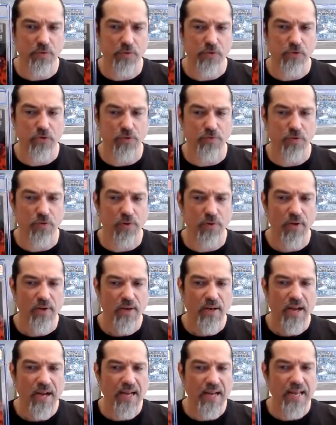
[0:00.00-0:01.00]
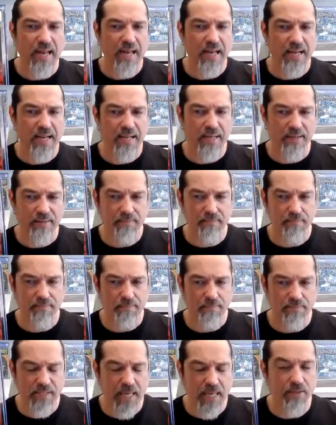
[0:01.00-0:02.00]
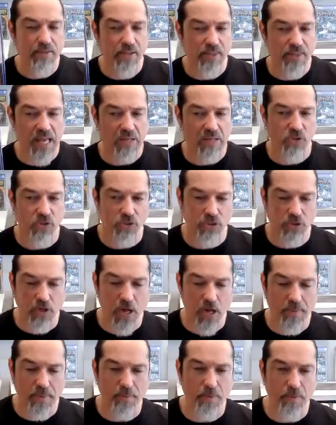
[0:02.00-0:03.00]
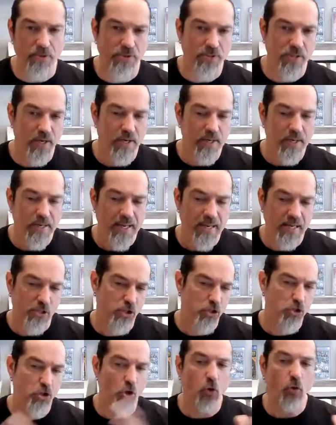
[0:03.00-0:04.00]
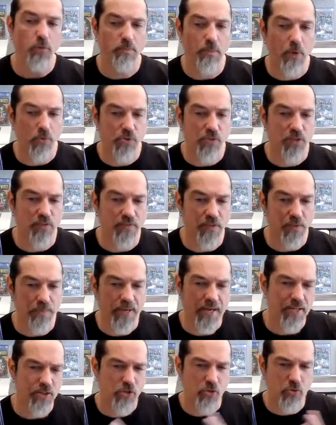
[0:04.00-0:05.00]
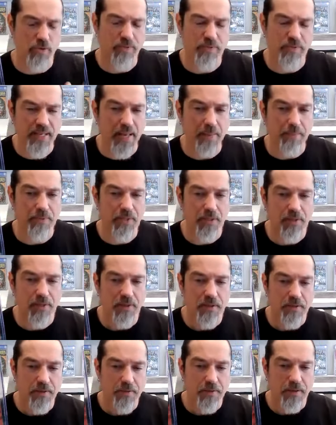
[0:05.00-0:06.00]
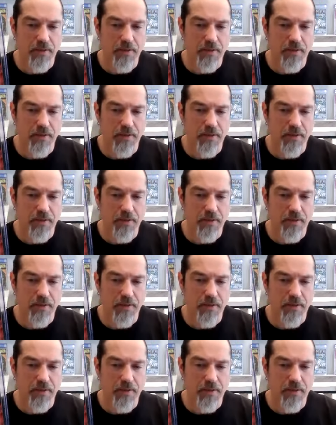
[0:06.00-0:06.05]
Silver Surfer. I had tens of thousands of comic books, and I sold most of them, and I sort of kept